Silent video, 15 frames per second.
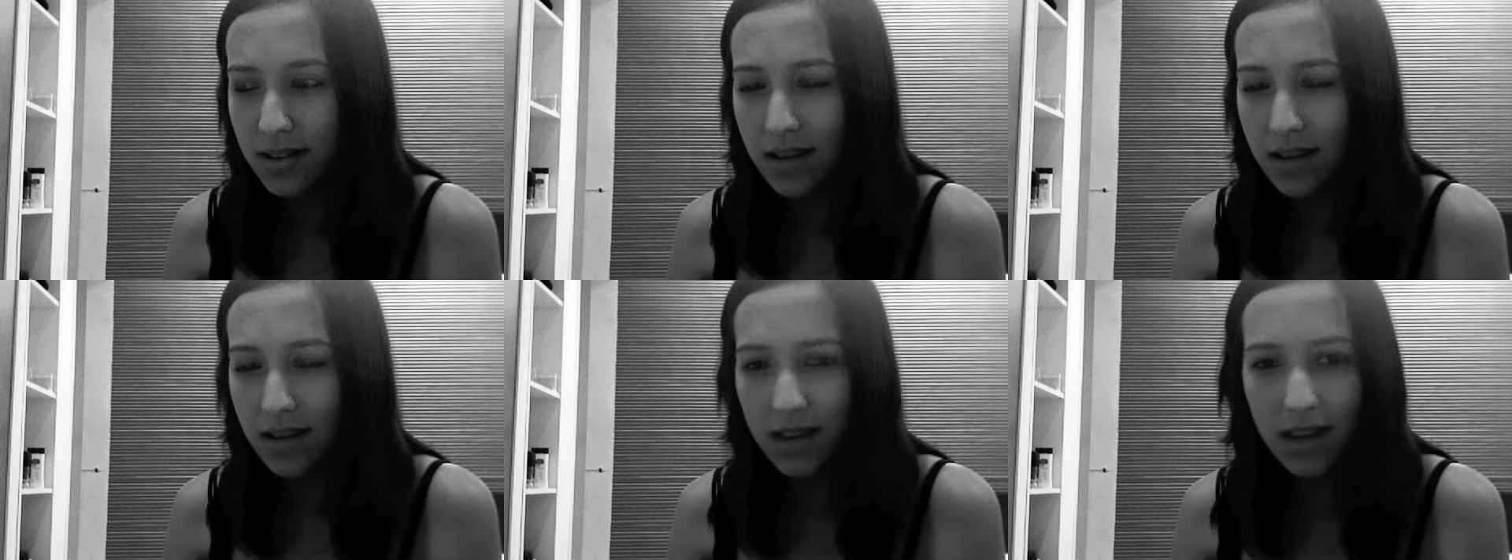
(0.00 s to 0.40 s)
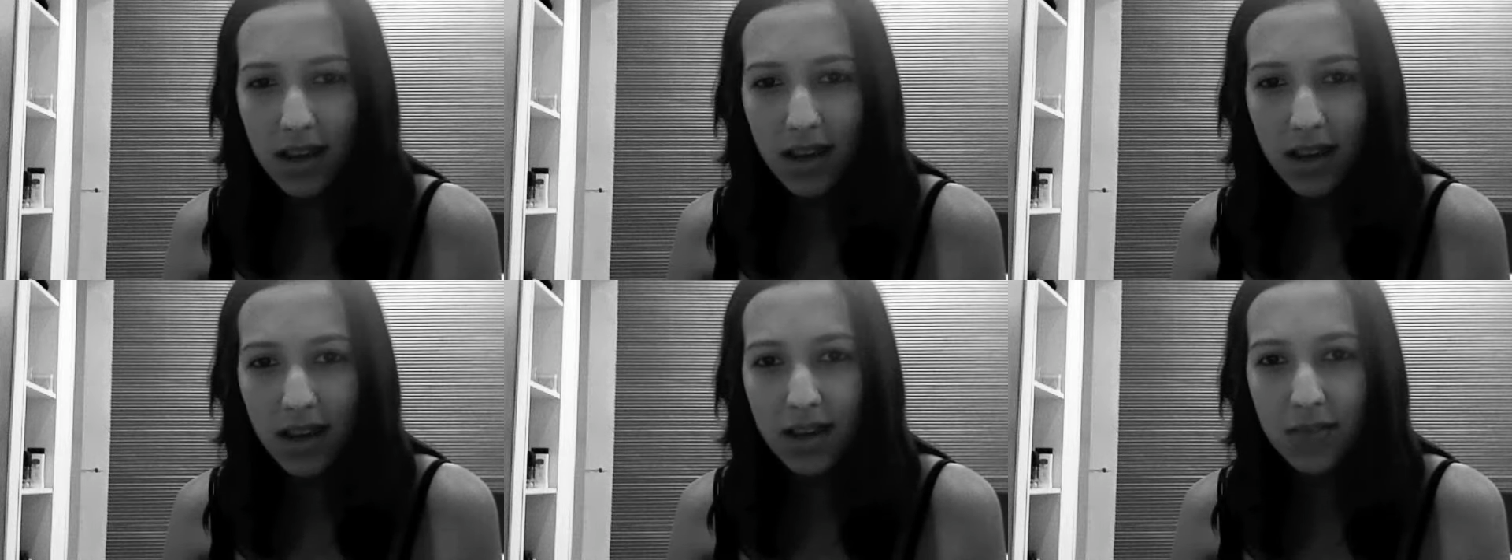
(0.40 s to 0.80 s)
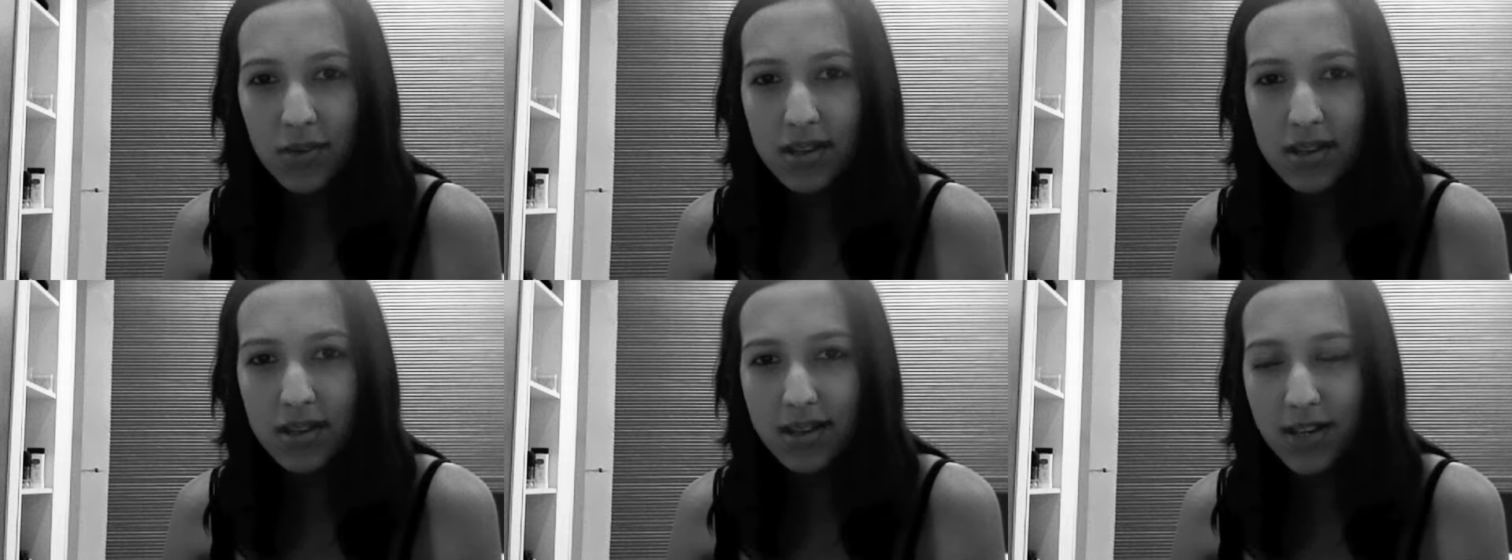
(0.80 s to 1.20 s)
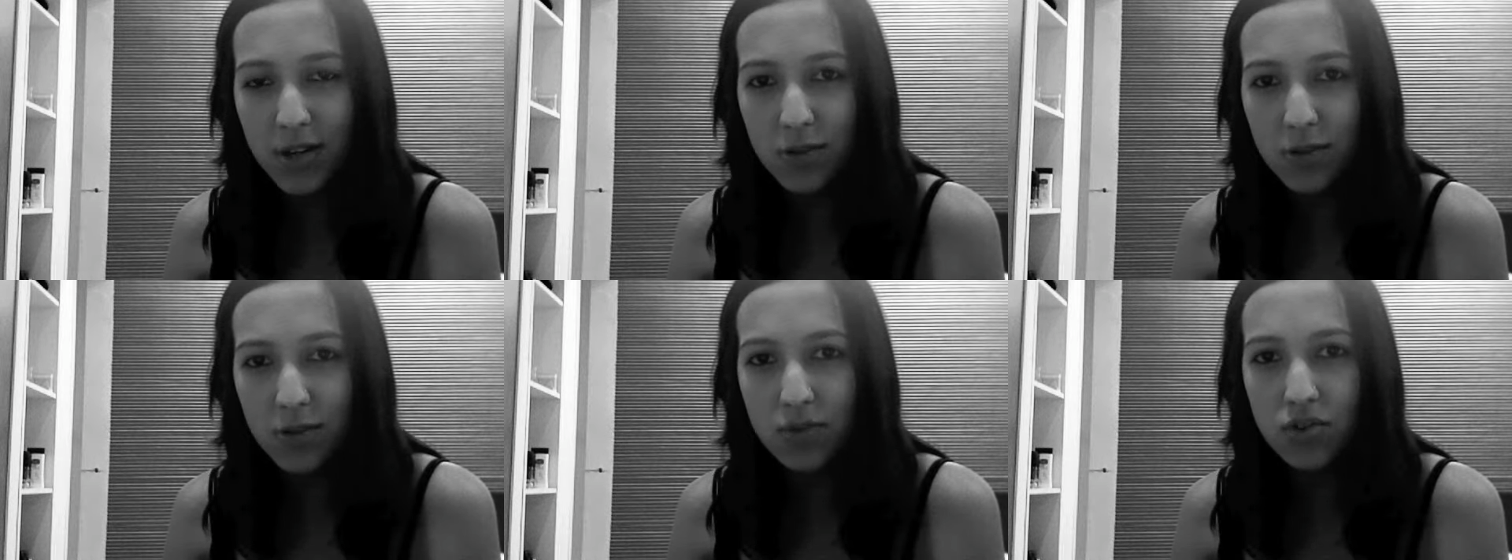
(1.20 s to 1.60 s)
he was a
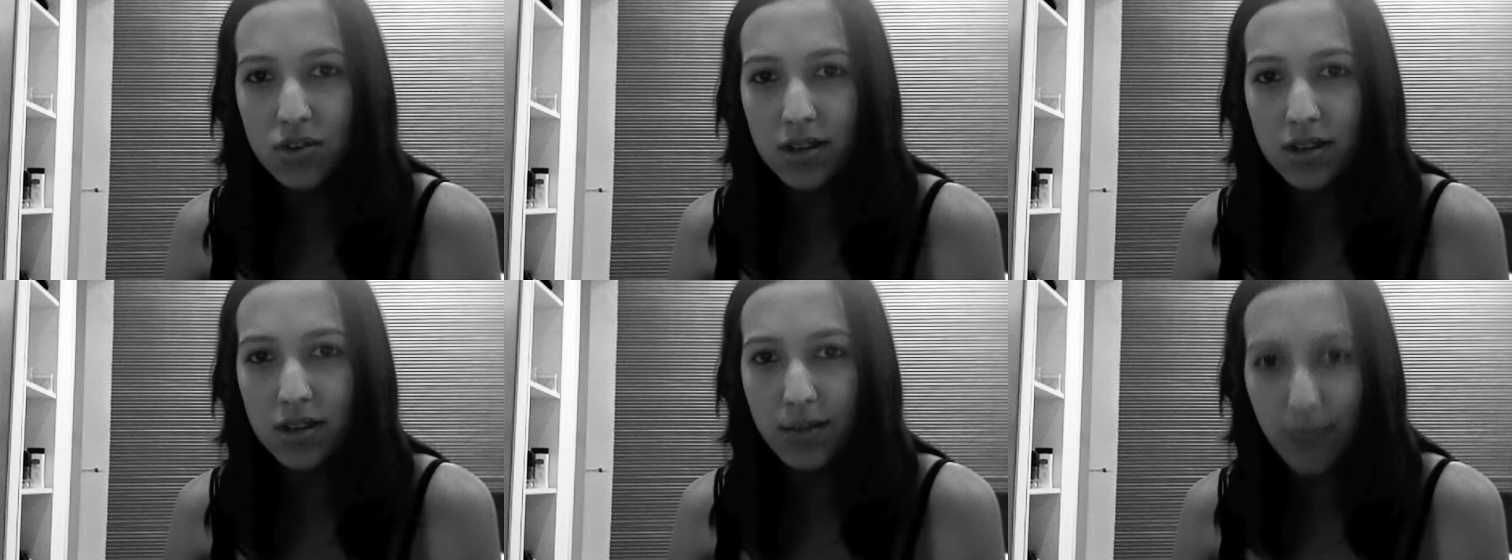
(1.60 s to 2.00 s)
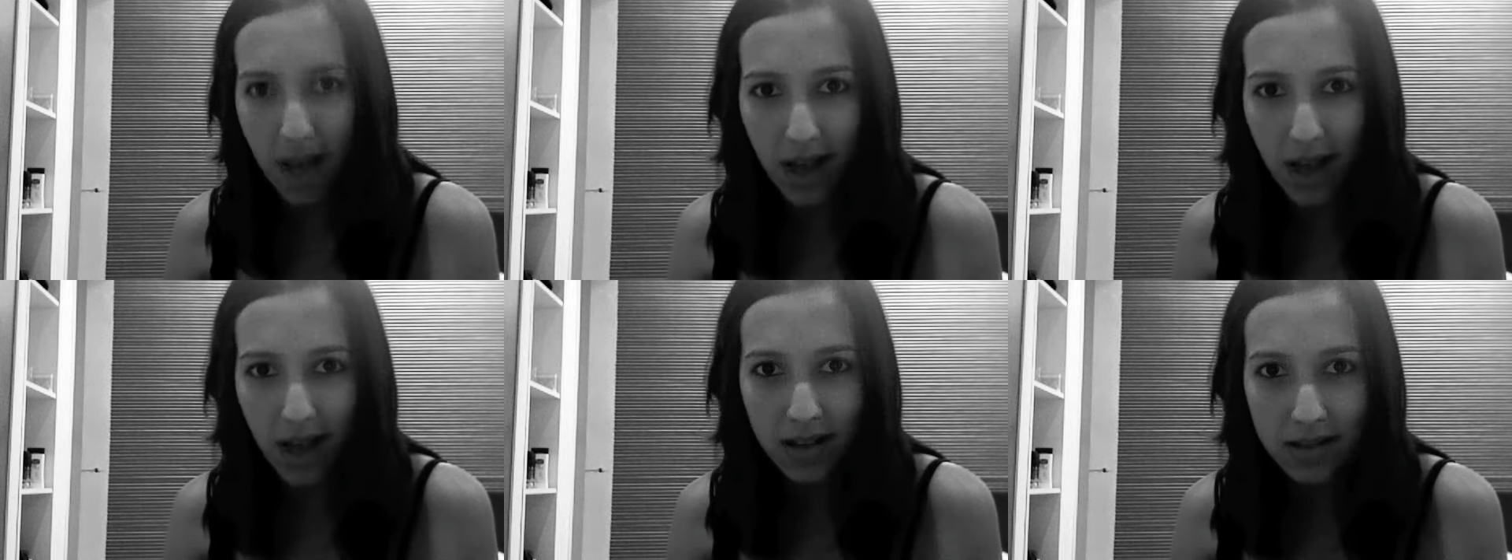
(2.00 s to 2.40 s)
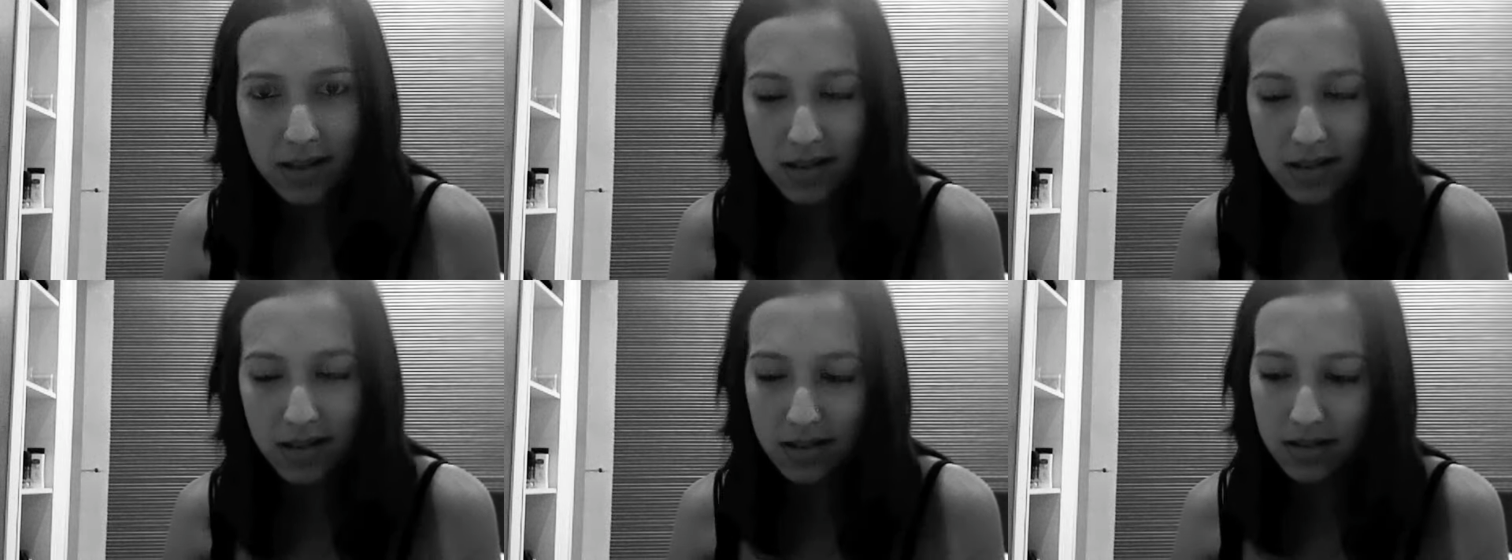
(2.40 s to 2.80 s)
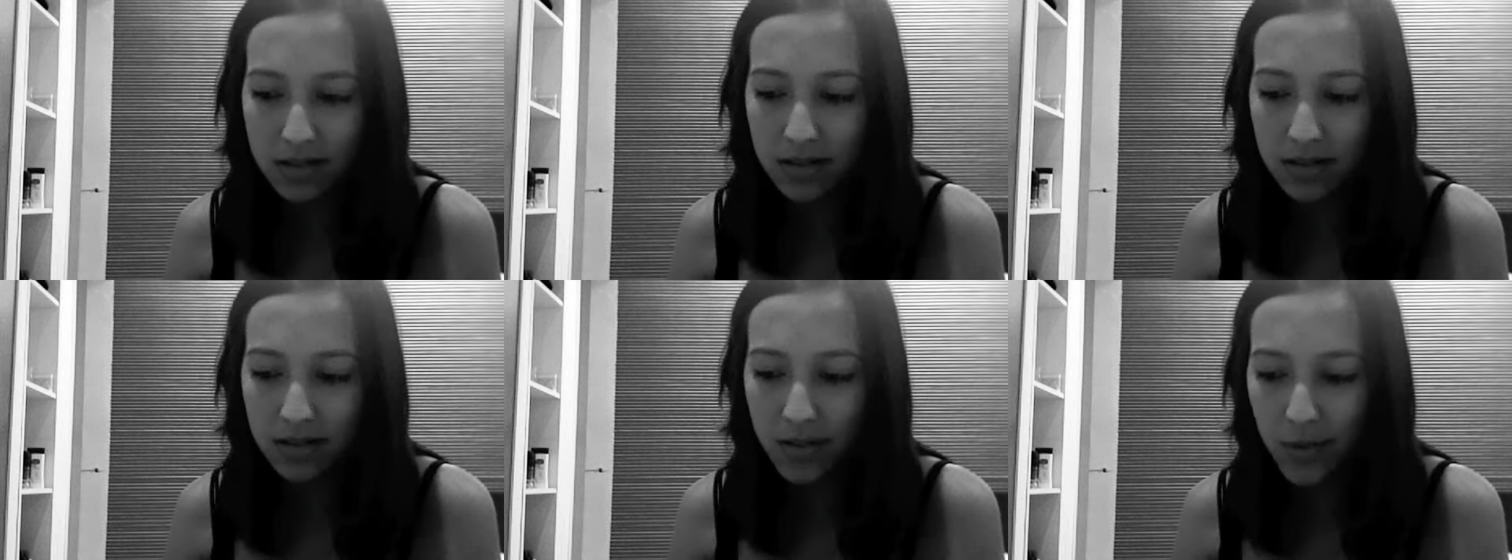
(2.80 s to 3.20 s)
huge impact
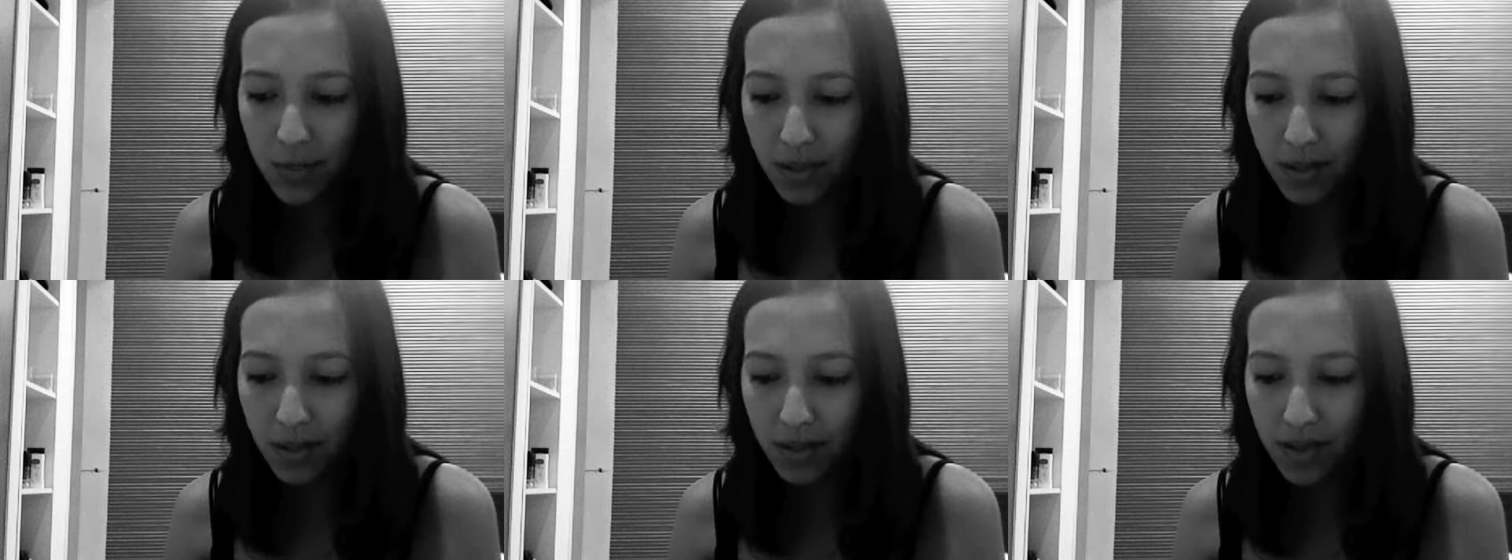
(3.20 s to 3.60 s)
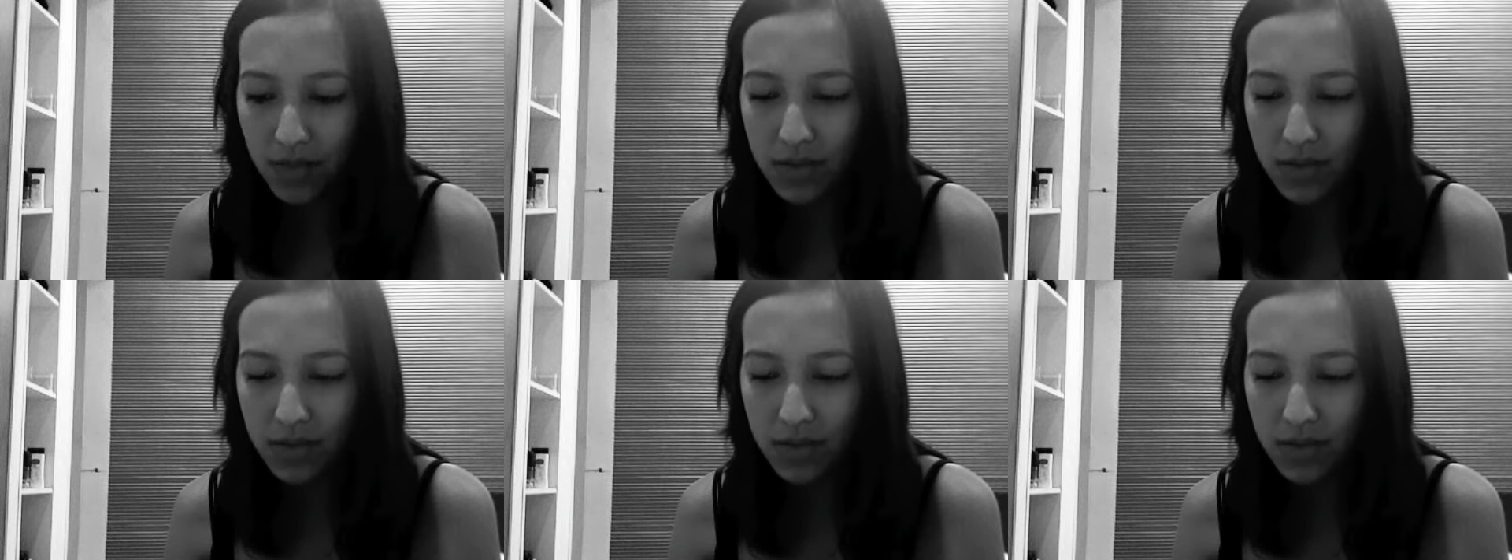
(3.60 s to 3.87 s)
on my life.